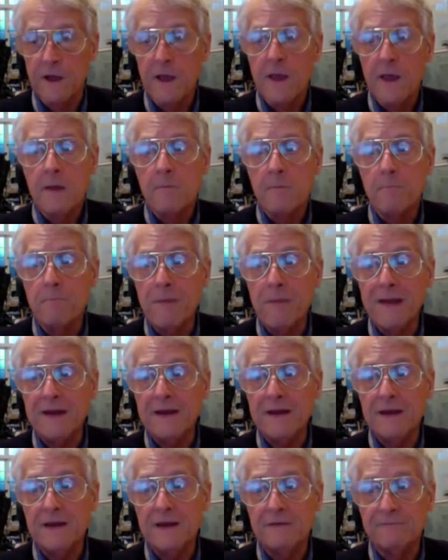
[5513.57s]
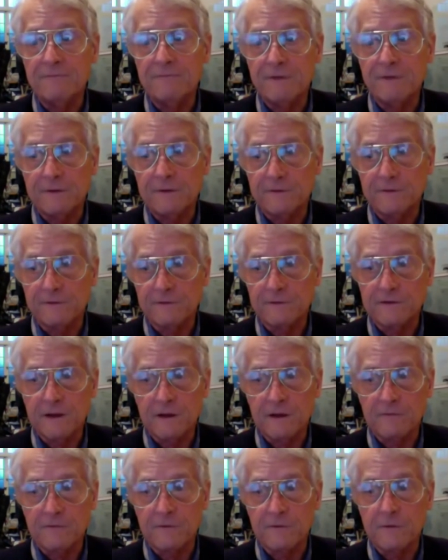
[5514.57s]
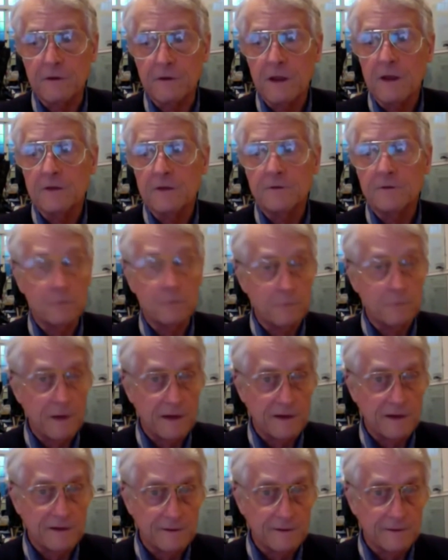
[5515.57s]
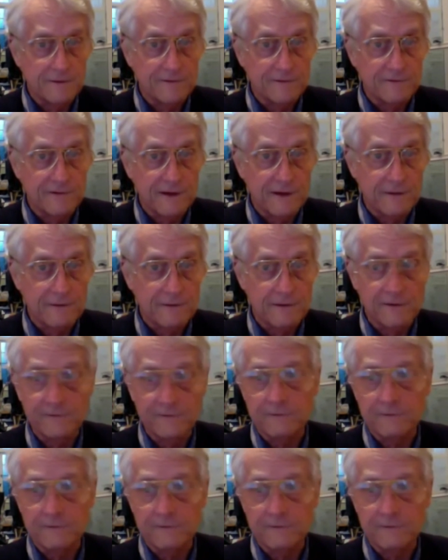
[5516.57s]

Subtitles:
Many inventors of the telephone don't make it into the standard history.